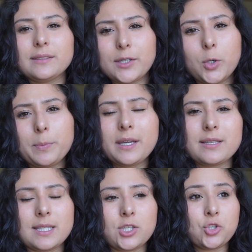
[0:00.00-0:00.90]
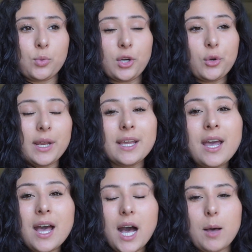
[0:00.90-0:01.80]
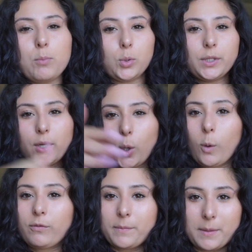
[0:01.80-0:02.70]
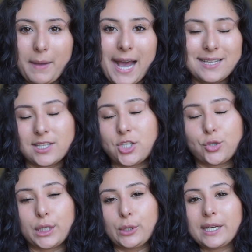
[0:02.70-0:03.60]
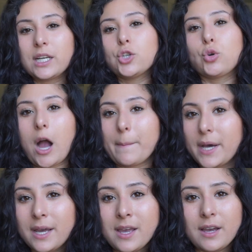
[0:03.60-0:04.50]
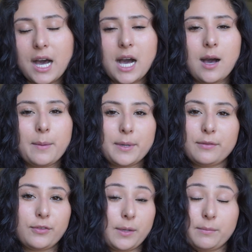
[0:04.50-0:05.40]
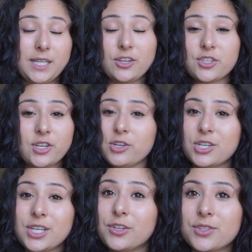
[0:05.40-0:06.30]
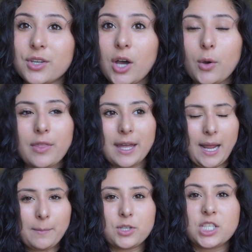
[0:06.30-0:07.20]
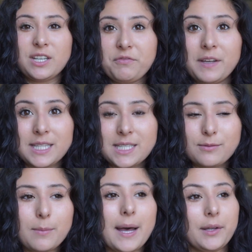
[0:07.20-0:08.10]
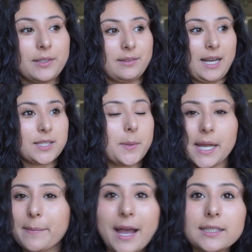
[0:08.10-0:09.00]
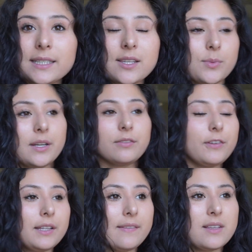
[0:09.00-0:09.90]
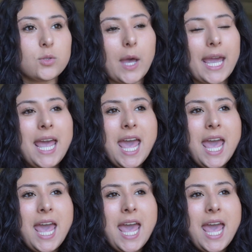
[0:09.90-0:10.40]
little because it's triggering a bullet hole from the past? It's triggering a trauma from years and years and years ago that I'm just defensive about, and that's why I'm acting this way or feeling this way.